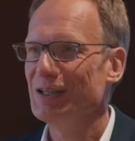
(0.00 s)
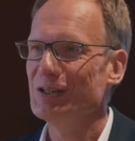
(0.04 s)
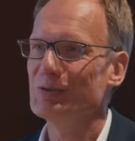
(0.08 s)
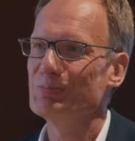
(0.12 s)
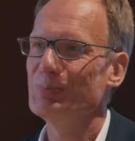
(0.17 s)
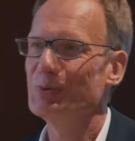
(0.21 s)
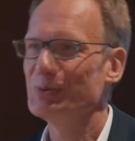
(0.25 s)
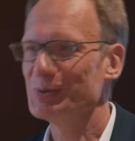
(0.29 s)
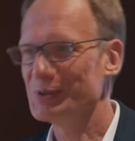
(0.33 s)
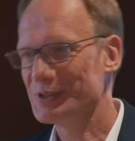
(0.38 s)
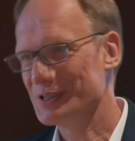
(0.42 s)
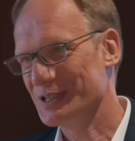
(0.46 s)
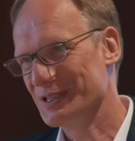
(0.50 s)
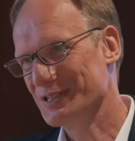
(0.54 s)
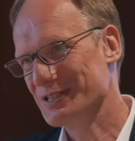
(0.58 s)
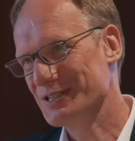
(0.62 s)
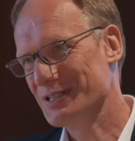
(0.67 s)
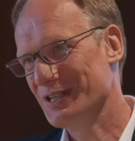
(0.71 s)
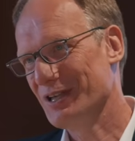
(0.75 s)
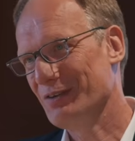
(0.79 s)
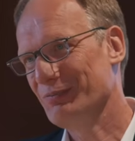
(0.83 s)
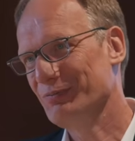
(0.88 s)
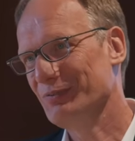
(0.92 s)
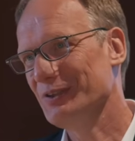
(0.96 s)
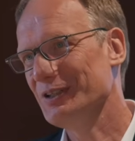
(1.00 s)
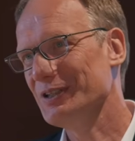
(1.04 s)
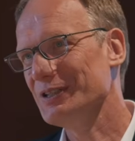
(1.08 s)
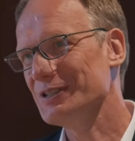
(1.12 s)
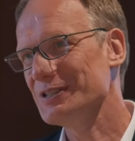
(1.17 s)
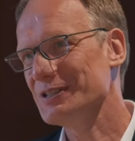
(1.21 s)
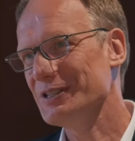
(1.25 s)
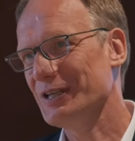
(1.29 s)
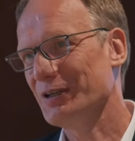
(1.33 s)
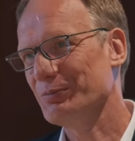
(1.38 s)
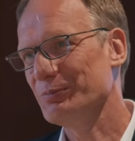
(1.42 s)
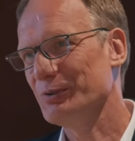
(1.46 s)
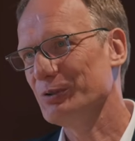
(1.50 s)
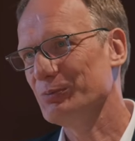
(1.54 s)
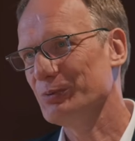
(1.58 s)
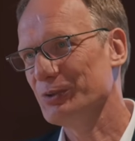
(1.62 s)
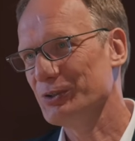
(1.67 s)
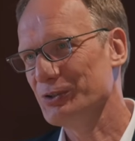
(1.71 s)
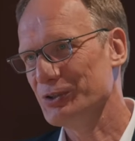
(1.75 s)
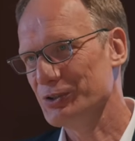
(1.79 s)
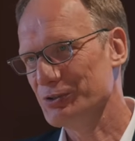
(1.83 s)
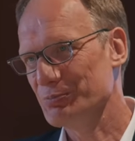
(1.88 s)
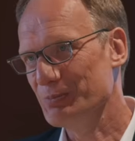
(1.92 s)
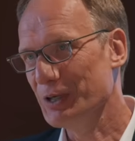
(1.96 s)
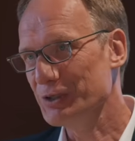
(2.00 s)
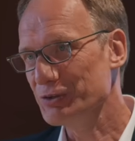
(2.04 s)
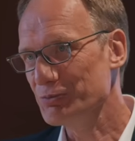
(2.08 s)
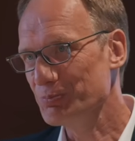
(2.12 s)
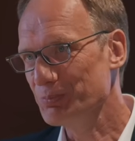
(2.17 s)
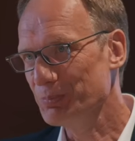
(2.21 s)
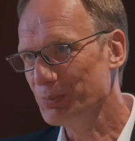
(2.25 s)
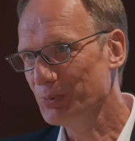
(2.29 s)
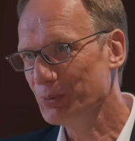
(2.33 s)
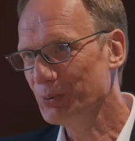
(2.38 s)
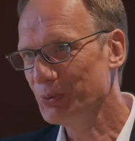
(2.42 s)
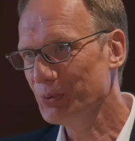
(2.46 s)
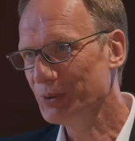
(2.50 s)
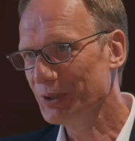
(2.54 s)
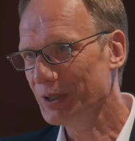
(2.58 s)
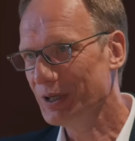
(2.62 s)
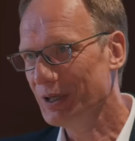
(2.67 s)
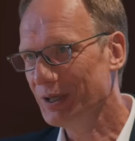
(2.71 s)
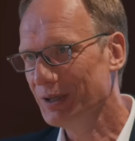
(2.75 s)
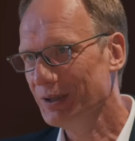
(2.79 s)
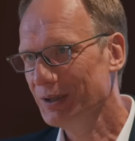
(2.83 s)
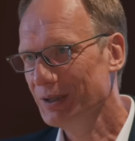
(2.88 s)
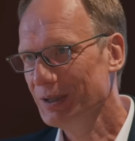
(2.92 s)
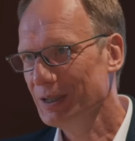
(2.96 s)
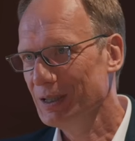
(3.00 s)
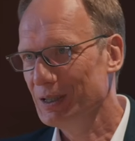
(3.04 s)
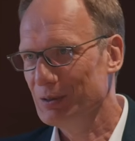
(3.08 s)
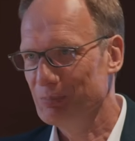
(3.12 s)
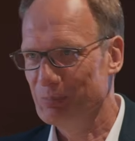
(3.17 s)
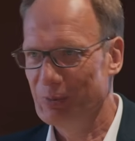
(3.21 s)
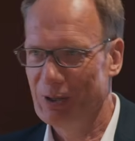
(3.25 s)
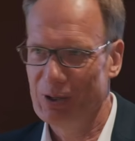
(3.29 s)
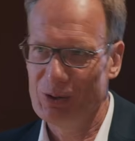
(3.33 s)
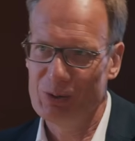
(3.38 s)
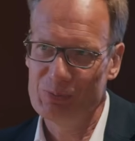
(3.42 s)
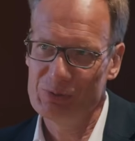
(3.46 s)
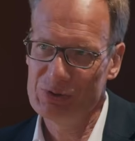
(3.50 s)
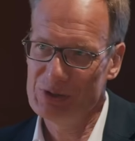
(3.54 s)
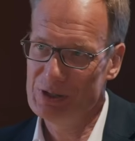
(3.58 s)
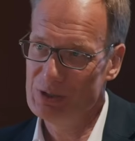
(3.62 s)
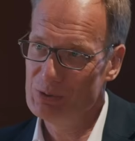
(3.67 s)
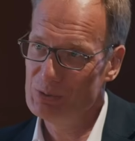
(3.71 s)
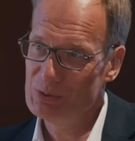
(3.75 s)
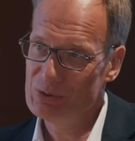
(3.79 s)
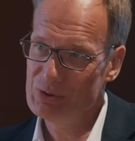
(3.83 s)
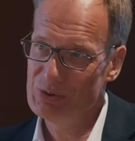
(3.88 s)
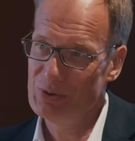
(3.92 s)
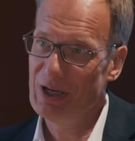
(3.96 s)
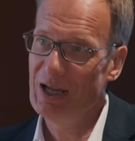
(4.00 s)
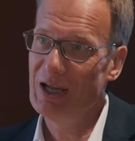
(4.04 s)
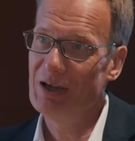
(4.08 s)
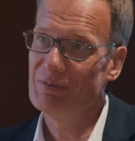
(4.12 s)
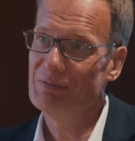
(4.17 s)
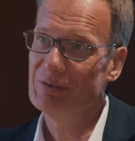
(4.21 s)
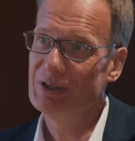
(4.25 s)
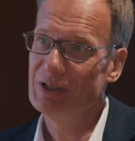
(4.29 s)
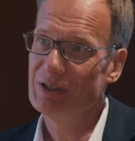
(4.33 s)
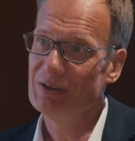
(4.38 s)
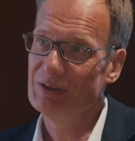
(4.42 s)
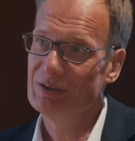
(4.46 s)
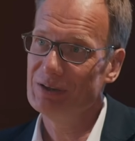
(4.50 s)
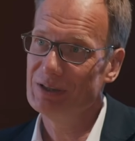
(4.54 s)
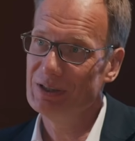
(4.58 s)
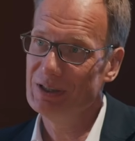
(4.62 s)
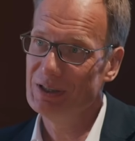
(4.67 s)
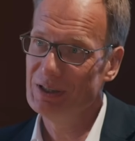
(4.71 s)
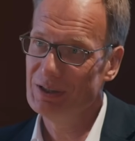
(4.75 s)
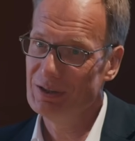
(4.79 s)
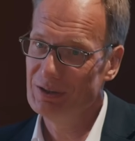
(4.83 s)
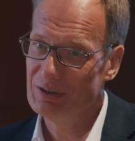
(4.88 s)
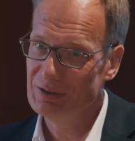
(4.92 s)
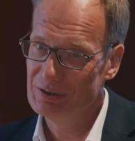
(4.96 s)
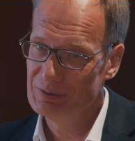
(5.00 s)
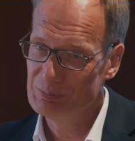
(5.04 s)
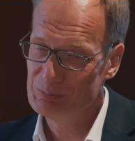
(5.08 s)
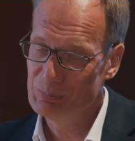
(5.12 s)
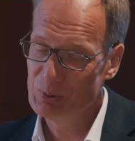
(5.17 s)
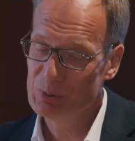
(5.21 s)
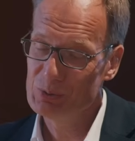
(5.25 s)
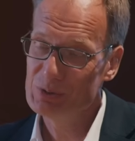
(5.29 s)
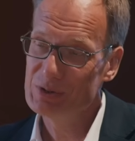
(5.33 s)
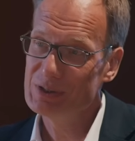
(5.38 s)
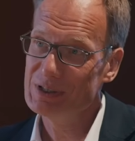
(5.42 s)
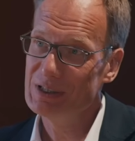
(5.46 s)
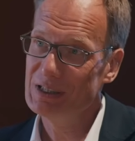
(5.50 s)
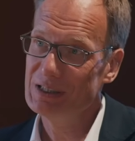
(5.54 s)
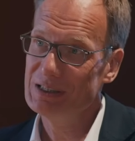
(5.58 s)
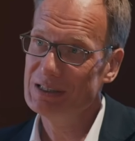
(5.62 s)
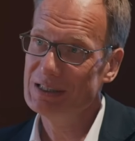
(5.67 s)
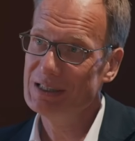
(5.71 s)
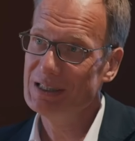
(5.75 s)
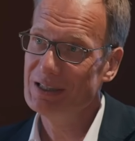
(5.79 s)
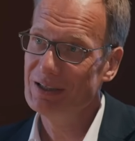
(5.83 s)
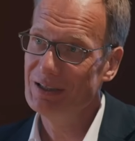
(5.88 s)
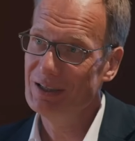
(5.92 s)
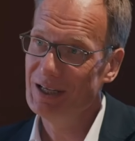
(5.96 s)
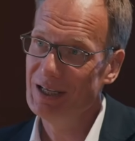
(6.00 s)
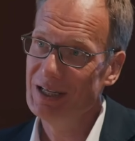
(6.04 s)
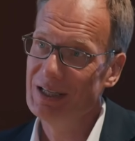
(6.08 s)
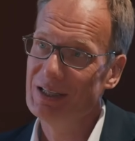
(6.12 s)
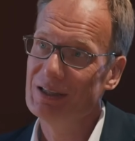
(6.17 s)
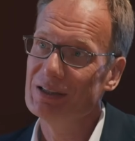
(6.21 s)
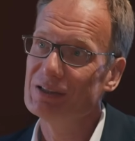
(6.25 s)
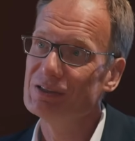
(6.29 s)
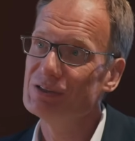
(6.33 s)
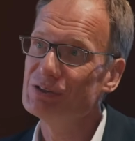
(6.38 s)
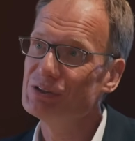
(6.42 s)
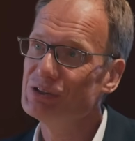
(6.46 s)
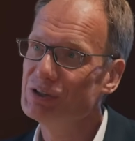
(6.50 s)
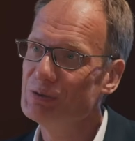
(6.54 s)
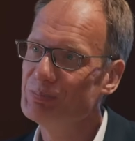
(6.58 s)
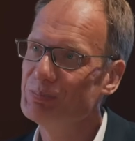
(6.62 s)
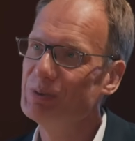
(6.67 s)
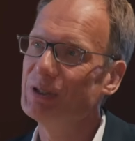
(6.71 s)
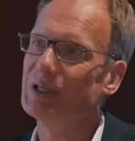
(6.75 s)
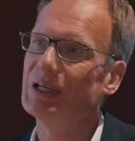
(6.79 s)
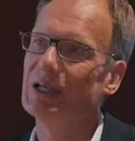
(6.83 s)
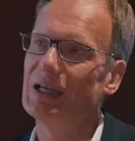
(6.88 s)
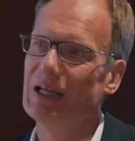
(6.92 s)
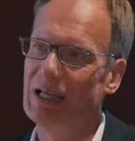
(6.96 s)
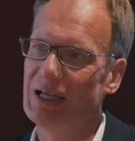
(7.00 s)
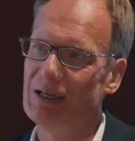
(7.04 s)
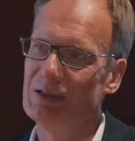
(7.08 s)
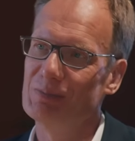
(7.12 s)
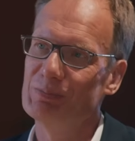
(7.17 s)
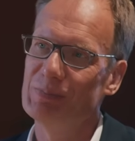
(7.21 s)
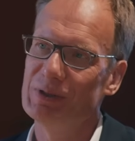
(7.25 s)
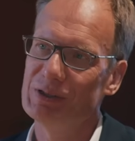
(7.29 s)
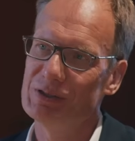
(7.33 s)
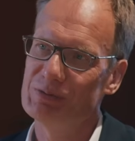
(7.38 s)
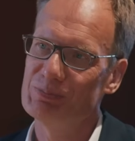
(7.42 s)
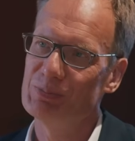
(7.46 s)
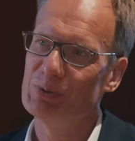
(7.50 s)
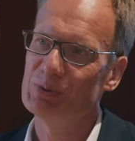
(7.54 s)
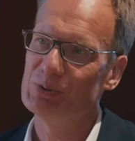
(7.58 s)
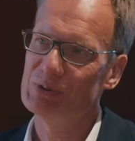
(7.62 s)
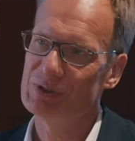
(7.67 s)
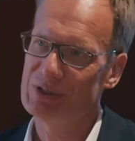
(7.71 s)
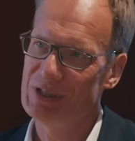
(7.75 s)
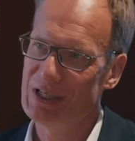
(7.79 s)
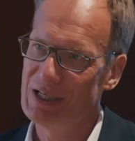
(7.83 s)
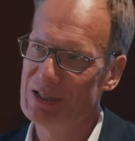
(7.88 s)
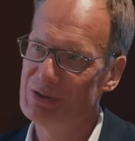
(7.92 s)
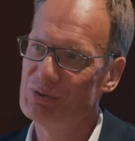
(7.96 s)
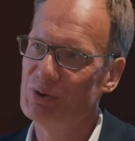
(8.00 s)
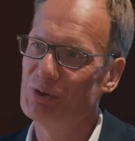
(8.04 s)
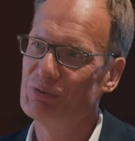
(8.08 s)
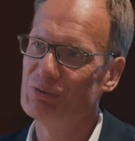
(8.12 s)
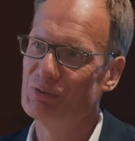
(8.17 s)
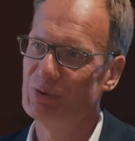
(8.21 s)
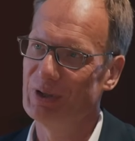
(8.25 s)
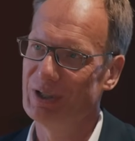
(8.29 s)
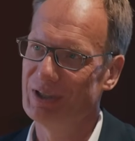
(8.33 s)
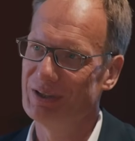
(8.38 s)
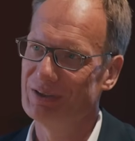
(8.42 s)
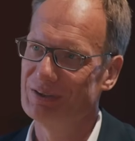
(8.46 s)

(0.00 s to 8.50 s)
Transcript: the Polestar 7 in a segment which is much broader, but obviously also having the Polestar DNA and the typical elements Polestar is offering.